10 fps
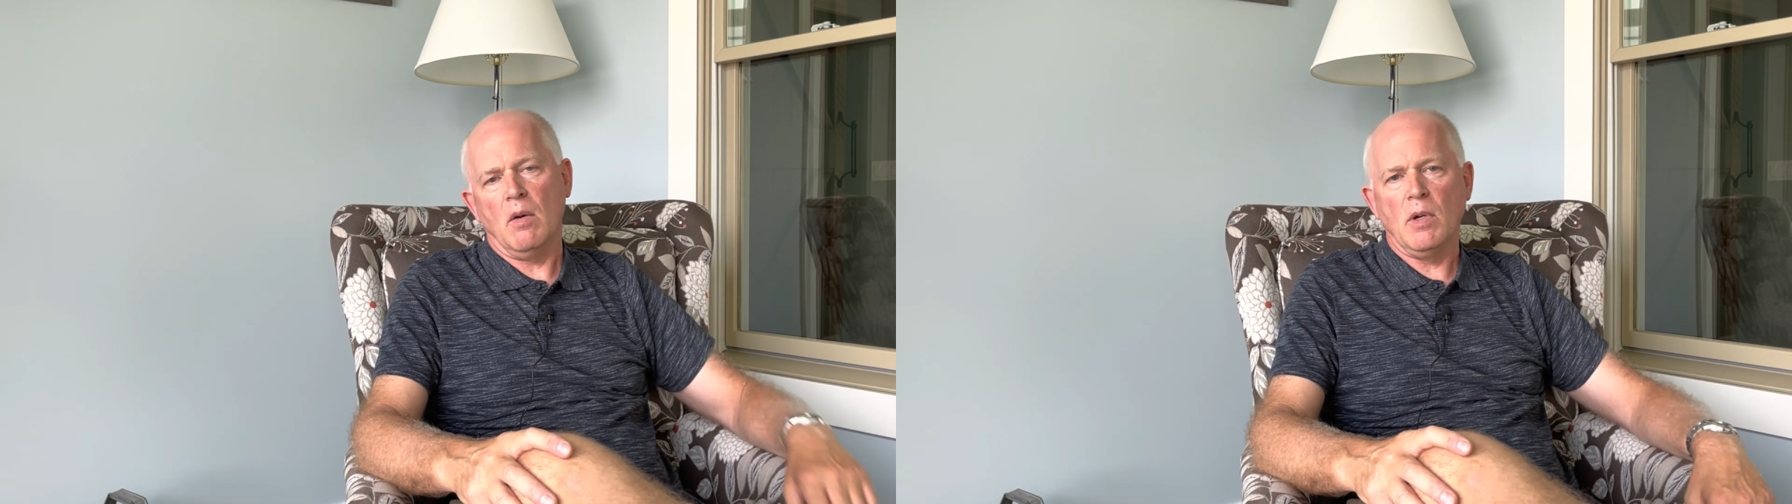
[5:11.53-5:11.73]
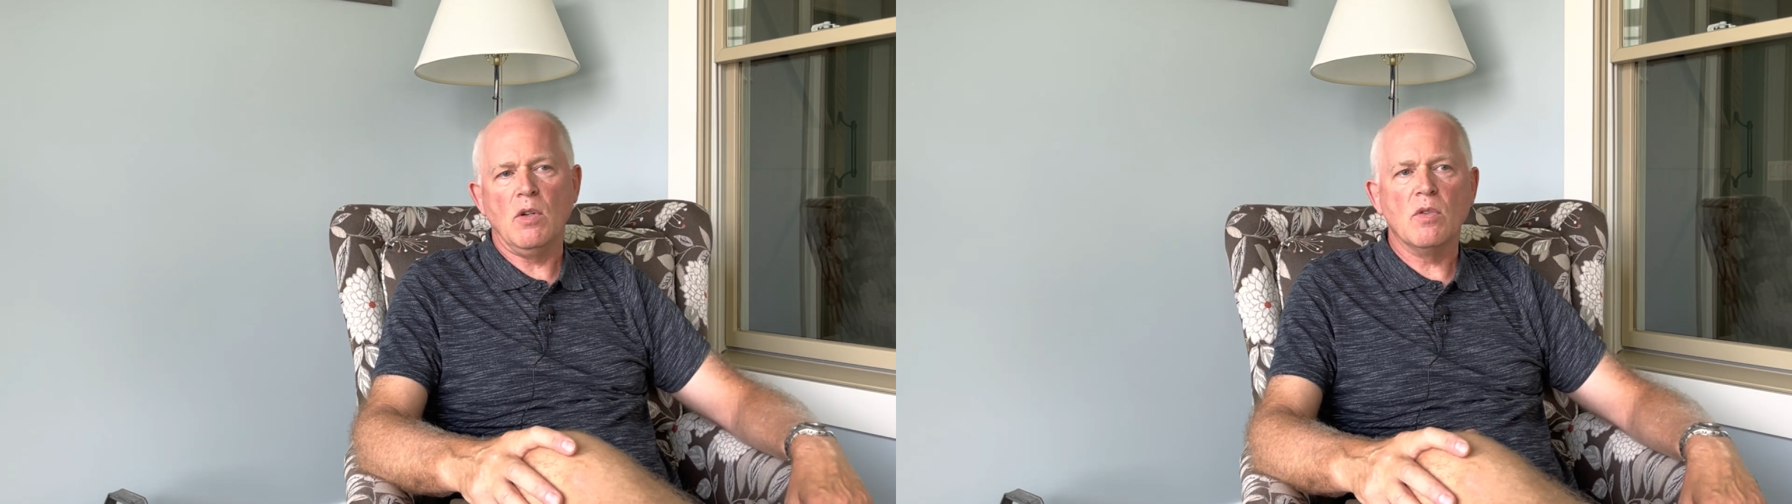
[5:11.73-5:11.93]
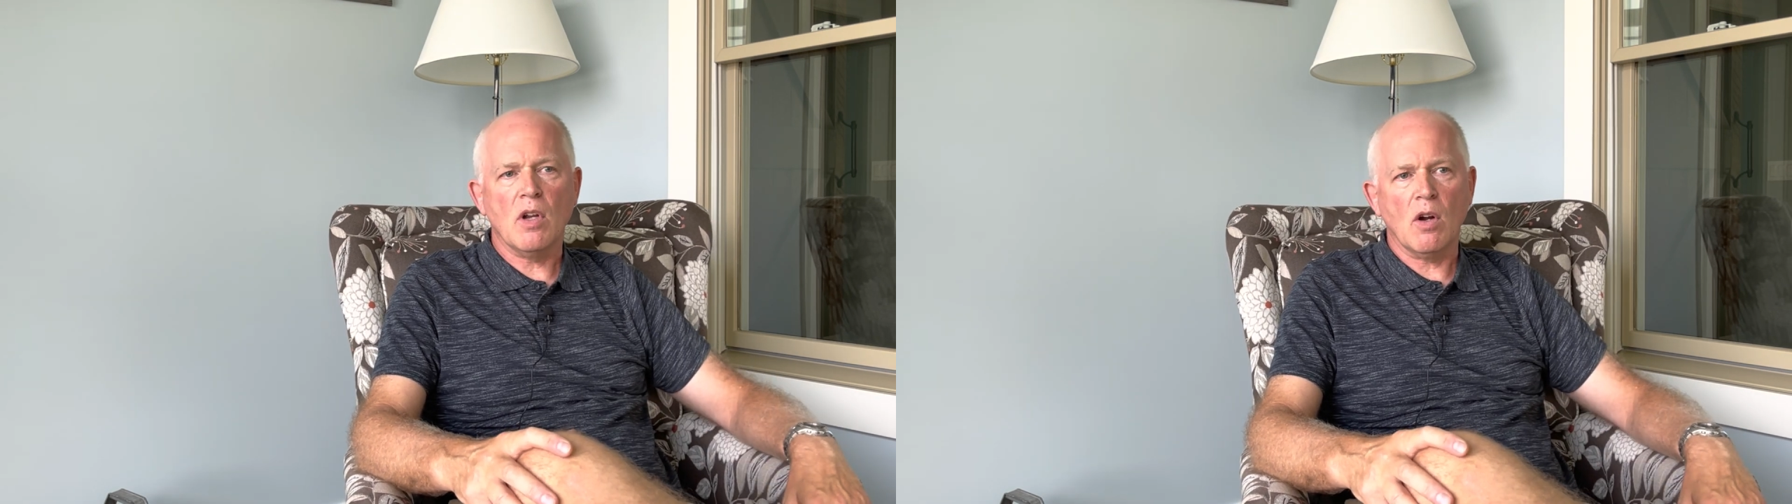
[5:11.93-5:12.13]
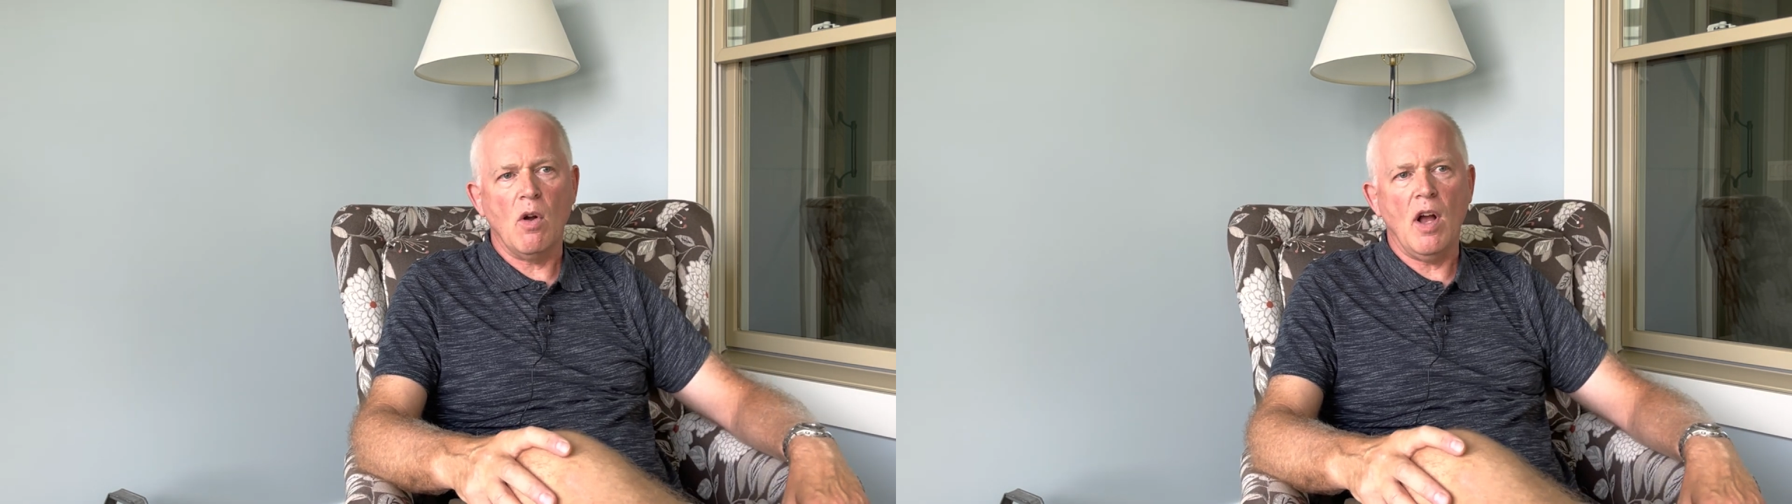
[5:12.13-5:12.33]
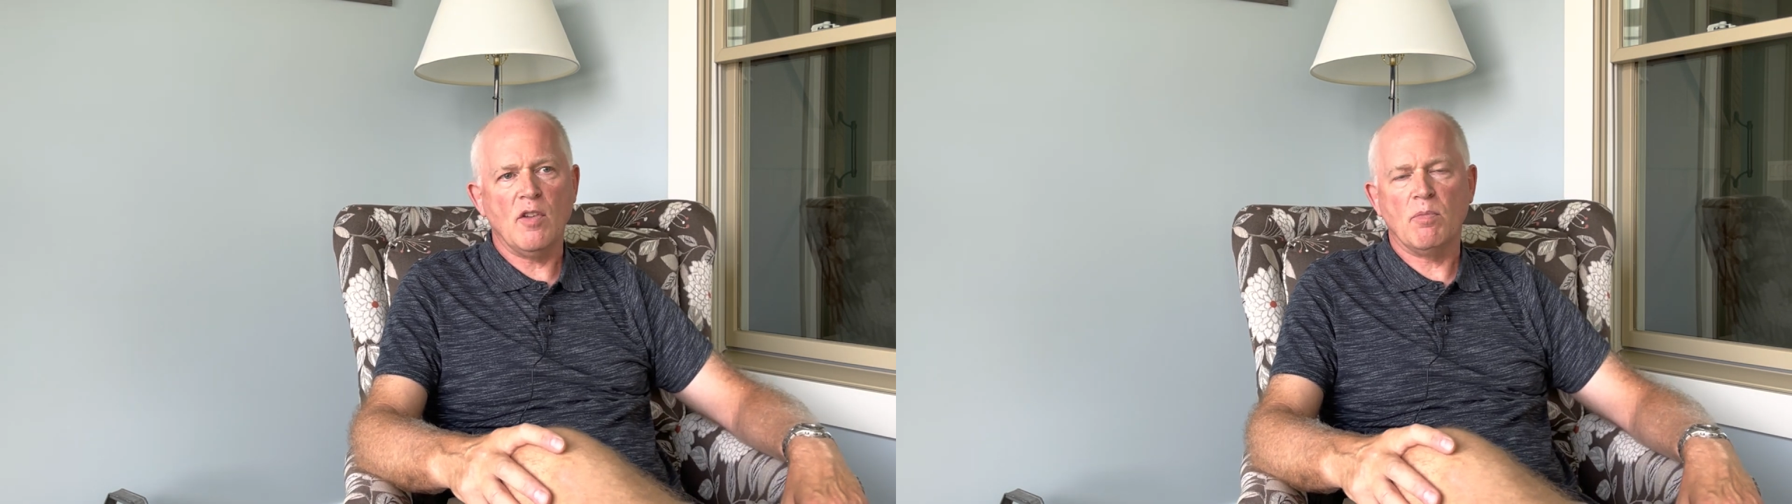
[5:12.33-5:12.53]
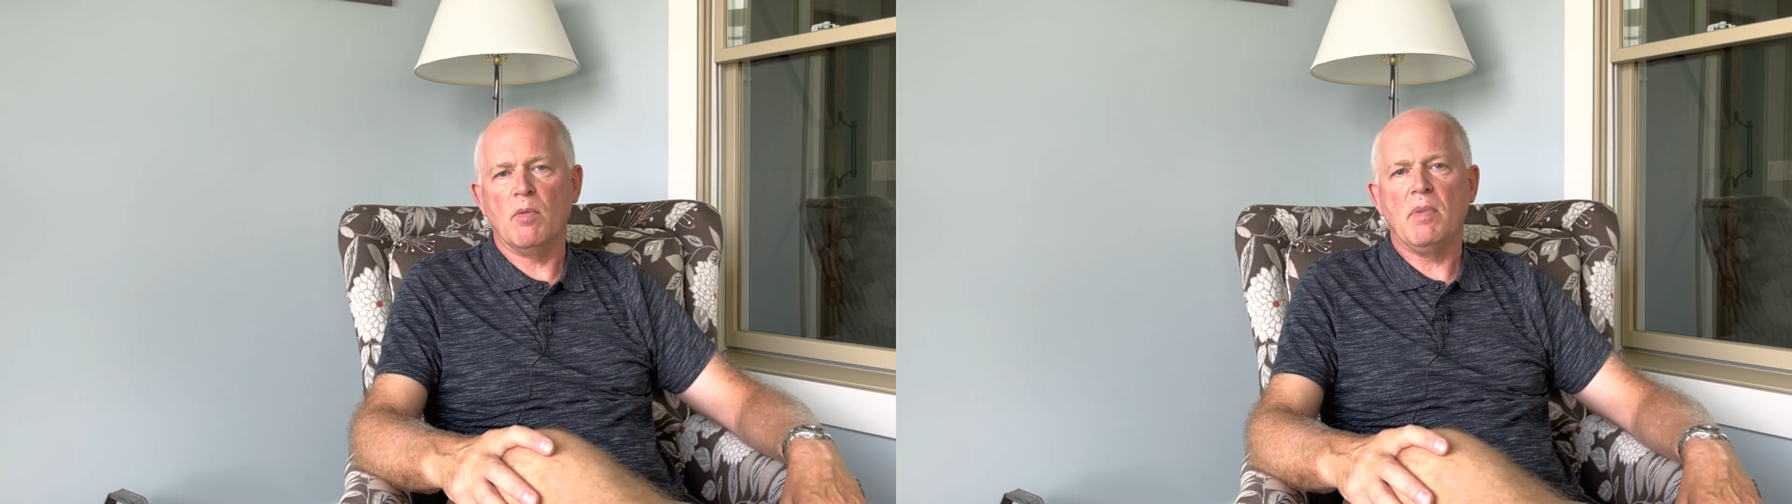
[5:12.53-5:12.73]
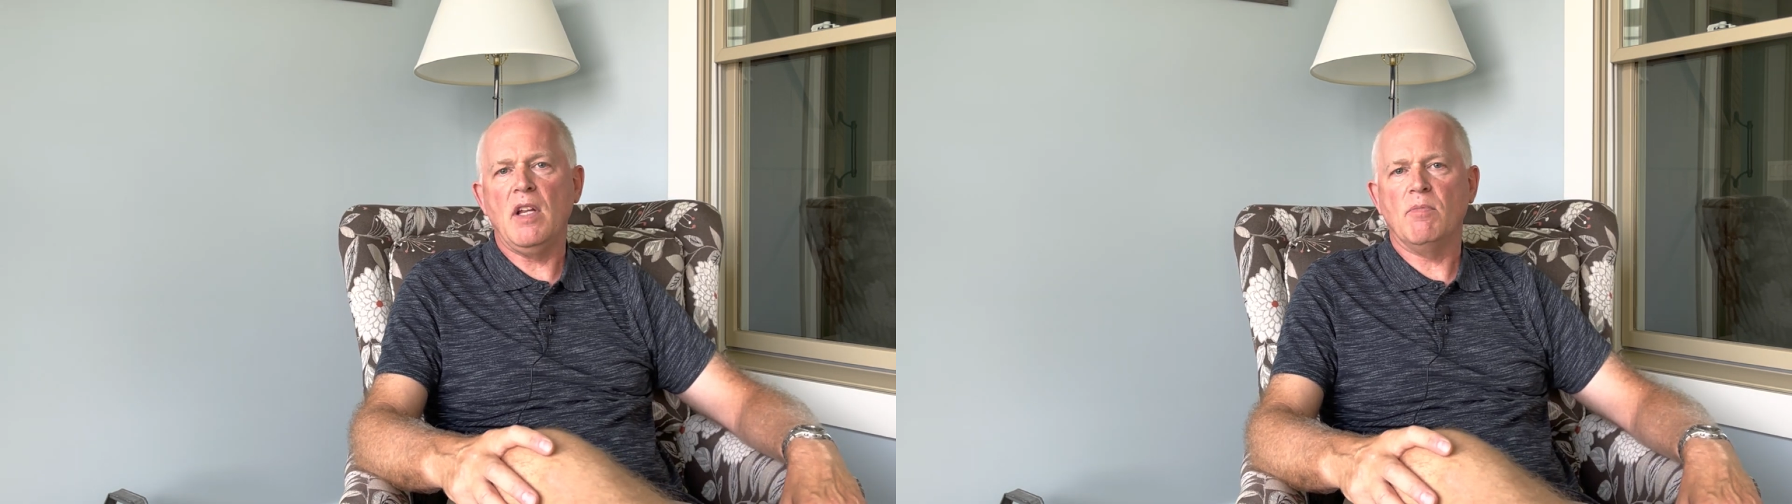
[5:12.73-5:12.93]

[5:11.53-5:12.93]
reduce our cost per piece